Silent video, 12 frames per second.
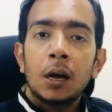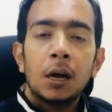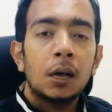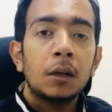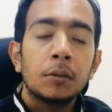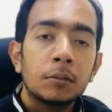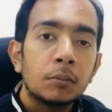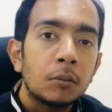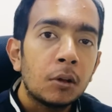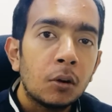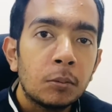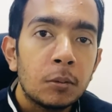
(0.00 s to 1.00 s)

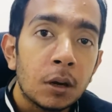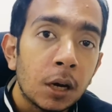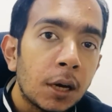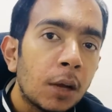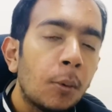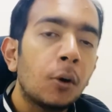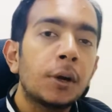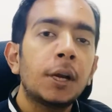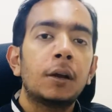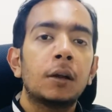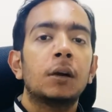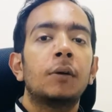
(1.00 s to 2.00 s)
Learn about it.